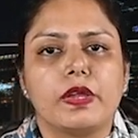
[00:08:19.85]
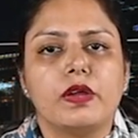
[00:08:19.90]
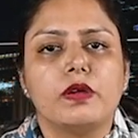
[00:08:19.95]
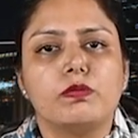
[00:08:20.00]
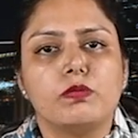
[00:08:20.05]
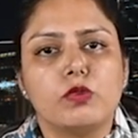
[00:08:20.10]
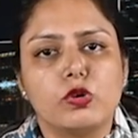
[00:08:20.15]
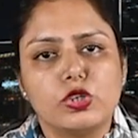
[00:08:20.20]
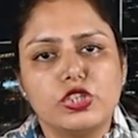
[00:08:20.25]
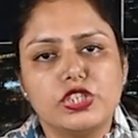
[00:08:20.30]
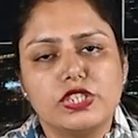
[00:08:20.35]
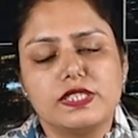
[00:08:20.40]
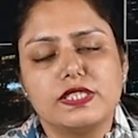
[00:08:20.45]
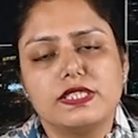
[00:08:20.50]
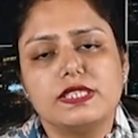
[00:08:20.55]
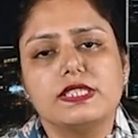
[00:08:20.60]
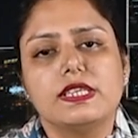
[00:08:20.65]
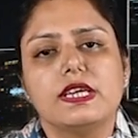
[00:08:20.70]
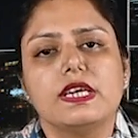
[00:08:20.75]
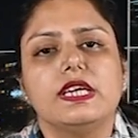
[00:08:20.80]

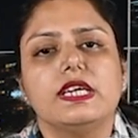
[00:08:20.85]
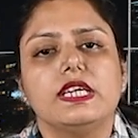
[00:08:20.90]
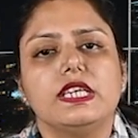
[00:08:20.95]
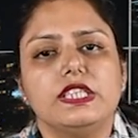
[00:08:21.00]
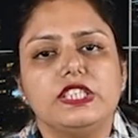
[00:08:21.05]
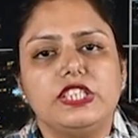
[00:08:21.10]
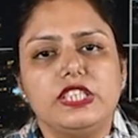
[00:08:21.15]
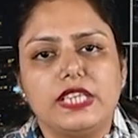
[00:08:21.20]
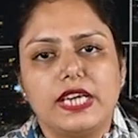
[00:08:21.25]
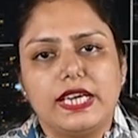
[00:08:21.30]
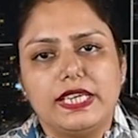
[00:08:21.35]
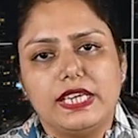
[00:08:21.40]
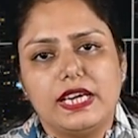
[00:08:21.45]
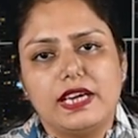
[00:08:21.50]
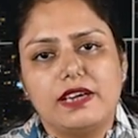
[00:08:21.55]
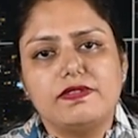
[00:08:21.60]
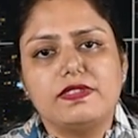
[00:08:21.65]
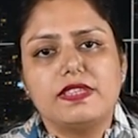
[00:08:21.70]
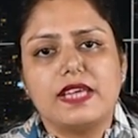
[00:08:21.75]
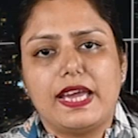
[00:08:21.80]
motions,
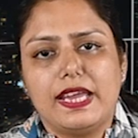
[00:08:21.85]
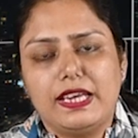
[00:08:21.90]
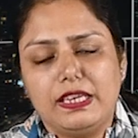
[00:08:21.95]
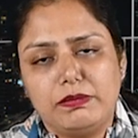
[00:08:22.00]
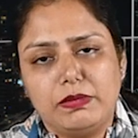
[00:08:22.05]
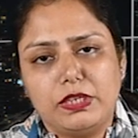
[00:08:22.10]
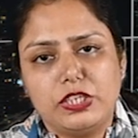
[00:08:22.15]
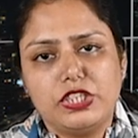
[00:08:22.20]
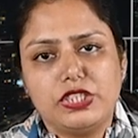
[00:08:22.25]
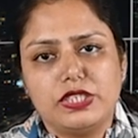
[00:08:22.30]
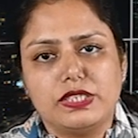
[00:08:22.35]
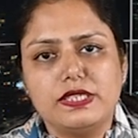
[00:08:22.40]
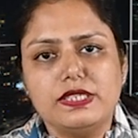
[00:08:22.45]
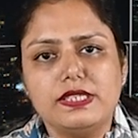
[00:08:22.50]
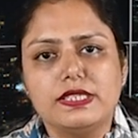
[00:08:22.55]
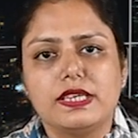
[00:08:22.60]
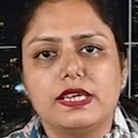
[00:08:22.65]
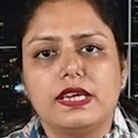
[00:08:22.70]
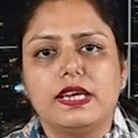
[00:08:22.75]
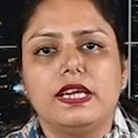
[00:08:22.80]
GIFs, animations.